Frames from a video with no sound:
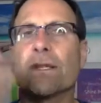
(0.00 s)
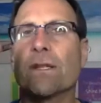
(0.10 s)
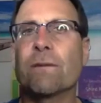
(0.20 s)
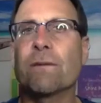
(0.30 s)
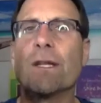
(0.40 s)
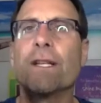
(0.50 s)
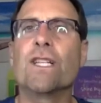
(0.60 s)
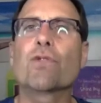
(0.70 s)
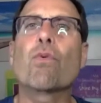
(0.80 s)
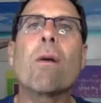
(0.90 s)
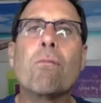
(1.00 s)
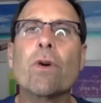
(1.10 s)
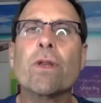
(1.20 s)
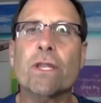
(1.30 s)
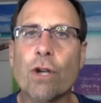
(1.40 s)
The Swim
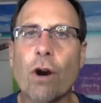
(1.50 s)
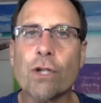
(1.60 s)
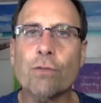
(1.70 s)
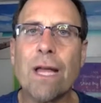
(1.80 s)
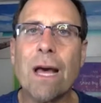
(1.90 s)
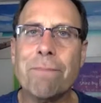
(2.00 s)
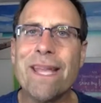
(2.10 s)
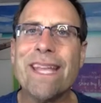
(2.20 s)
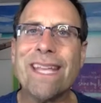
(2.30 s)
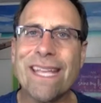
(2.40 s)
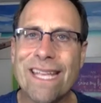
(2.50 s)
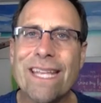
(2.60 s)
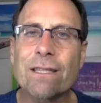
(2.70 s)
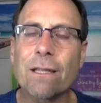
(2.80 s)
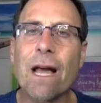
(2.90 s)
with the Sharks Without Being
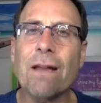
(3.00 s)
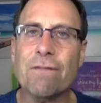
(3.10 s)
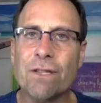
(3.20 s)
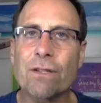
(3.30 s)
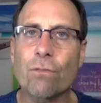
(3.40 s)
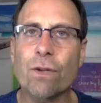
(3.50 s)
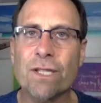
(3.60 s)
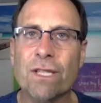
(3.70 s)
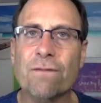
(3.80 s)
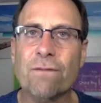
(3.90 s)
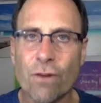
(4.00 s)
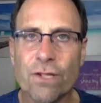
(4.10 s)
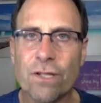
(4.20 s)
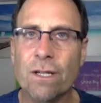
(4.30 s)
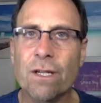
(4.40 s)
Eaten Alive was his
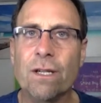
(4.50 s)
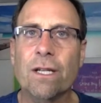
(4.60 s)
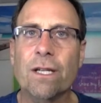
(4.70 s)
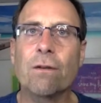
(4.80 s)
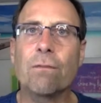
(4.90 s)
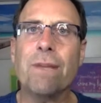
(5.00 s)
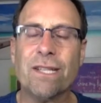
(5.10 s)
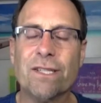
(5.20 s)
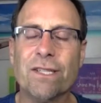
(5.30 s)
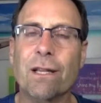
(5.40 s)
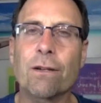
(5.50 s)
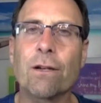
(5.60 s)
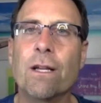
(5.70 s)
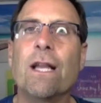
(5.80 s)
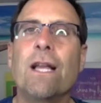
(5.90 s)
first, bestseller.